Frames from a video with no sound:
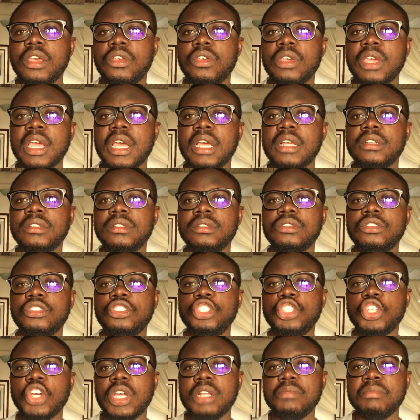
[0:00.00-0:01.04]
you can
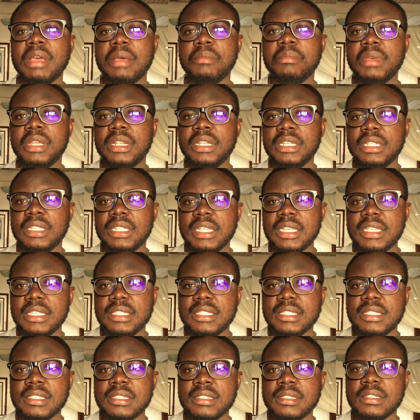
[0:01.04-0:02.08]
join my mailing
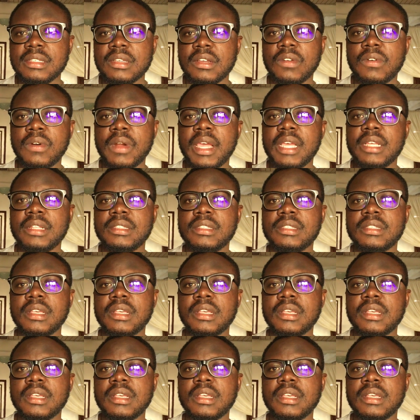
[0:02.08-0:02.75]
list. All right,